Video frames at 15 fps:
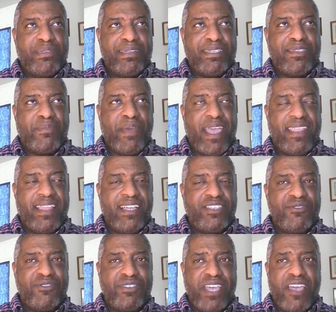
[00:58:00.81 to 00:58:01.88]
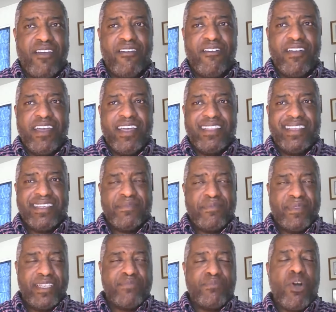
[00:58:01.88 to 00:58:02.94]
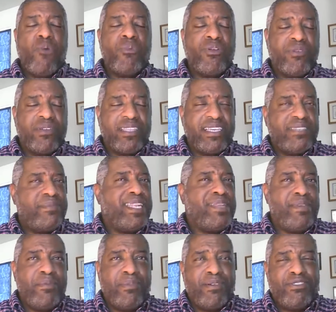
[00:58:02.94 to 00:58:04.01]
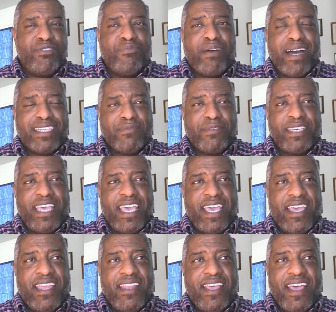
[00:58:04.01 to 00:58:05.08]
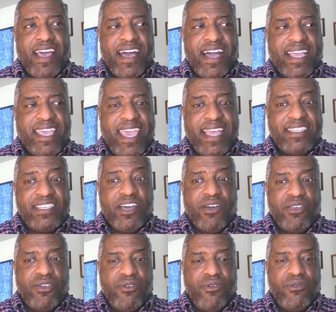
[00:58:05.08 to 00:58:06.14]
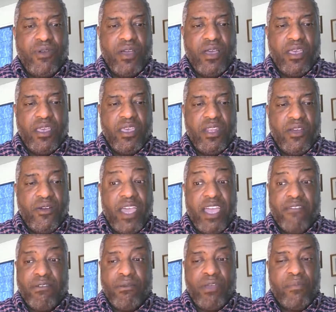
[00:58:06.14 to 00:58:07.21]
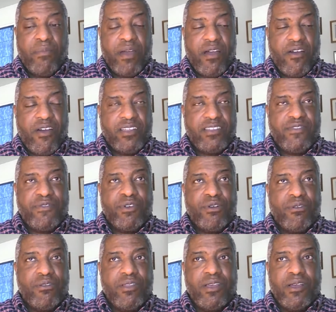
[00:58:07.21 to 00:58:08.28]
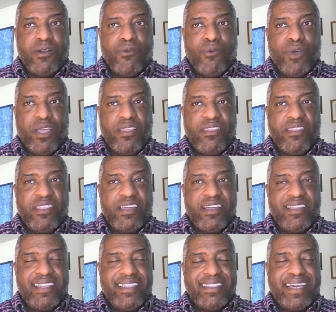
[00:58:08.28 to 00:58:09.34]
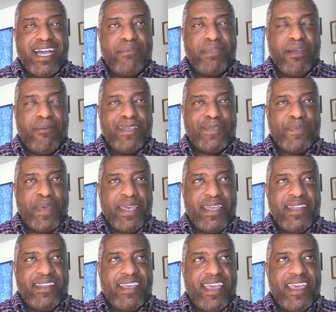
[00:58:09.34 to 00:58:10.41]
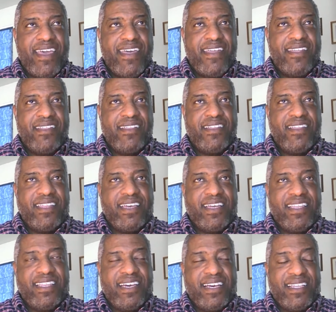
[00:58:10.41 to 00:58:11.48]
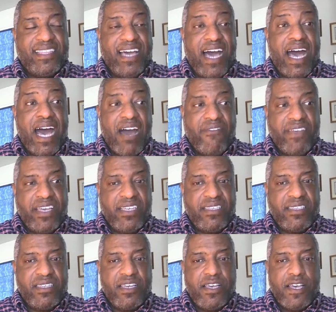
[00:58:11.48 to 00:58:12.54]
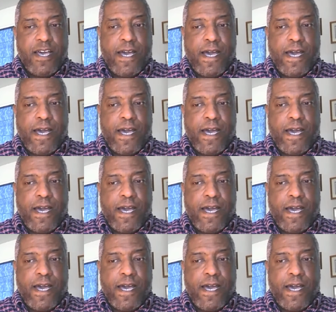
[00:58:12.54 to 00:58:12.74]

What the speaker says: participate and that you share this moment with as many people as you possibly can. I can't tell you, every week my heart's full with the time that we spend and the obvious